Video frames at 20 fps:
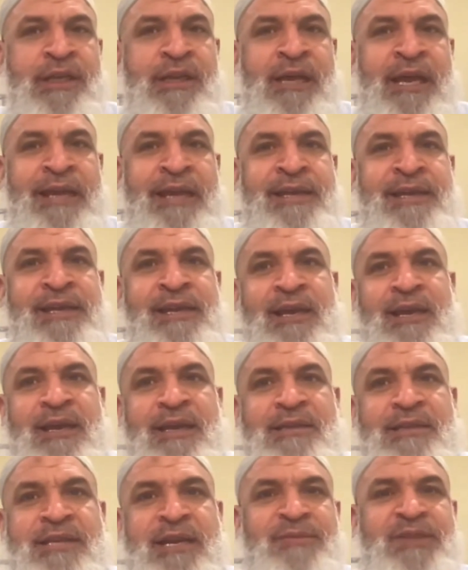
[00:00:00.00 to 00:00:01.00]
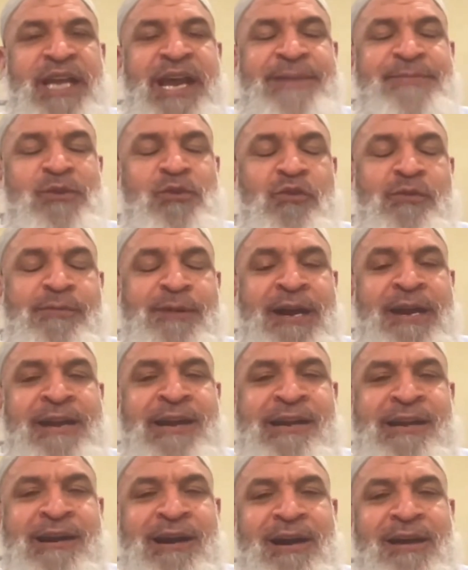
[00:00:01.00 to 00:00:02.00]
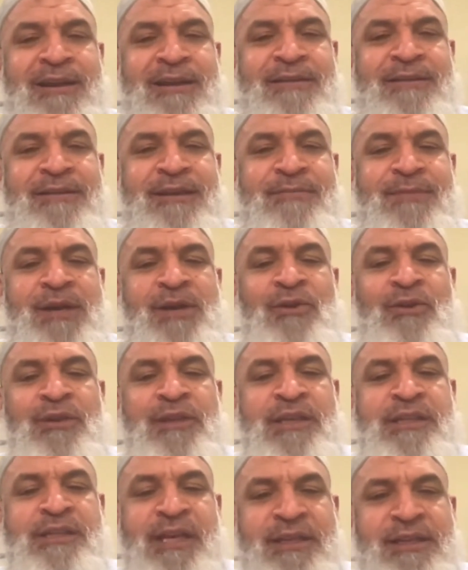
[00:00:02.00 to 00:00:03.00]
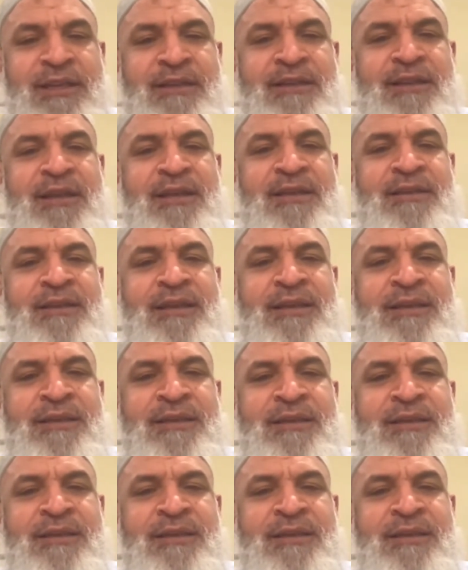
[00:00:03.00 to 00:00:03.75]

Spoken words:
Like sometimes we buy a car and then by all of a sudden they